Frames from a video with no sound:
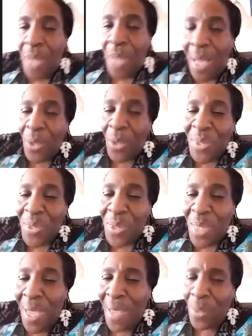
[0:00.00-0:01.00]
i couldn't
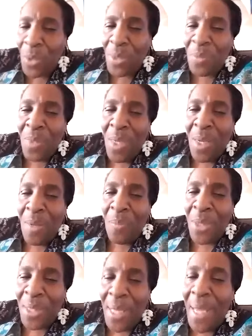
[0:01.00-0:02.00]
i couldn't
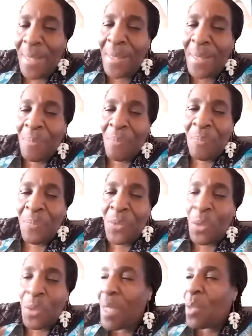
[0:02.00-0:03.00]
pretend
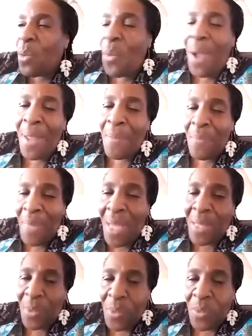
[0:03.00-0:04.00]
to be who I am
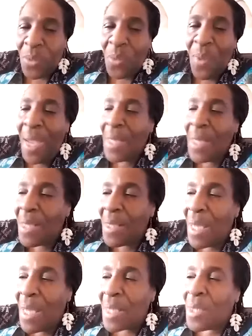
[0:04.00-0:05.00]
not. So I did
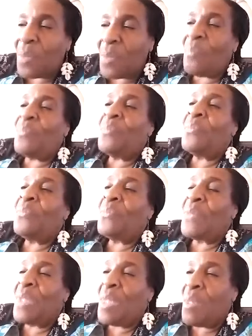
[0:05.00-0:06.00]
not.
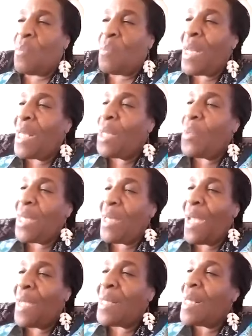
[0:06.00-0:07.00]
But anyway,
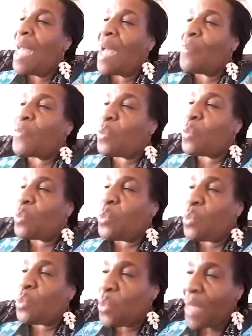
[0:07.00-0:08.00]
I didn't have to
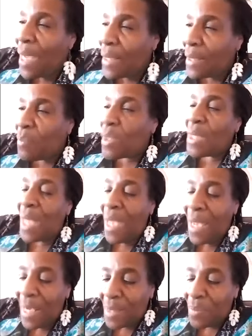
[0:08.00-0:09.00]
do that, but I
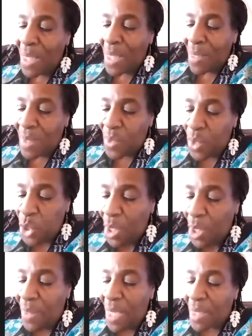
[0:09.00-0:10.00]
had made a
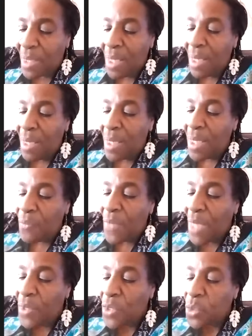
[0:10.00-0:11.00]
decision that, that if that is